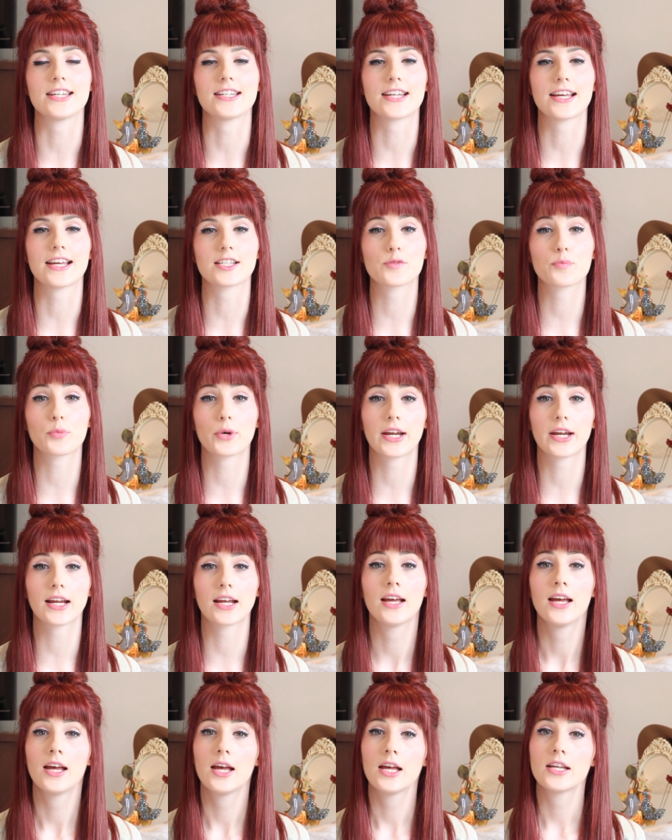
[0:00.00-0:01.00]
did a
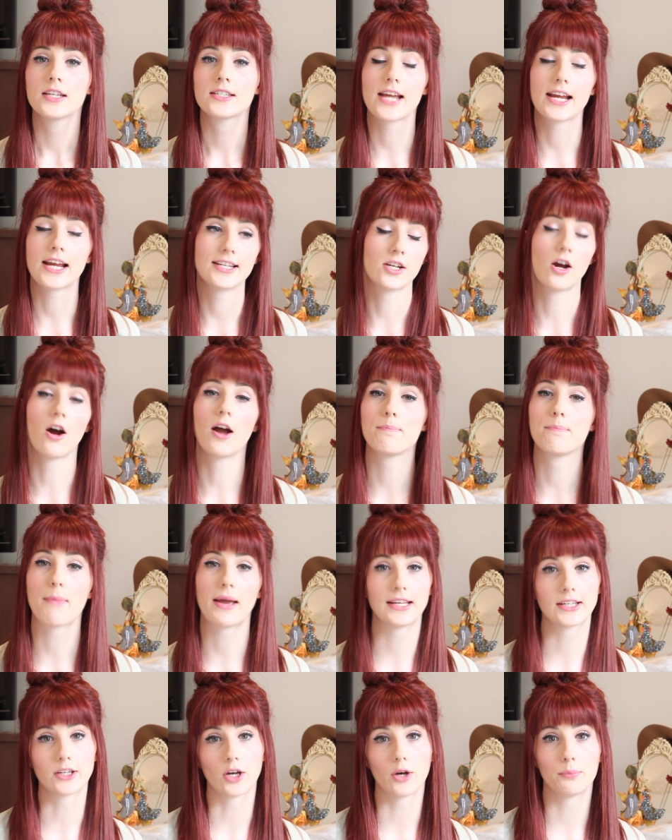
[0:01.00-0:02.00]
spring daytime
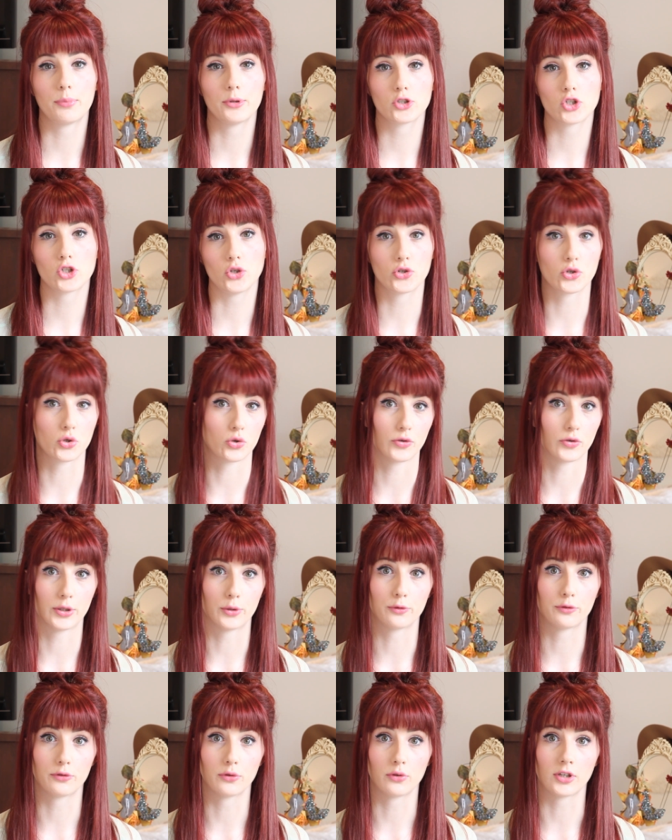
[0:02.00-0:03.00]
makeup
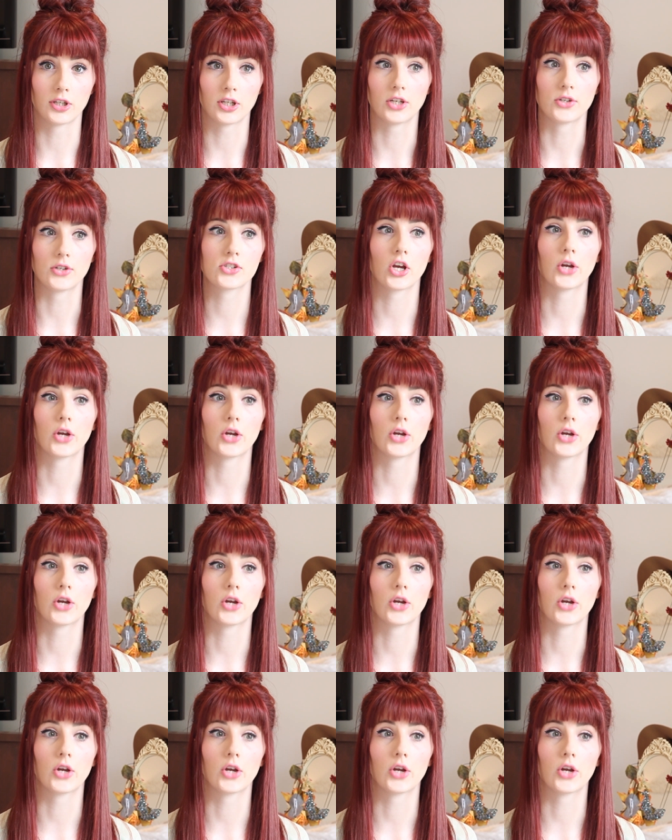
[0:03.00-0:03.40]
tutorial for you.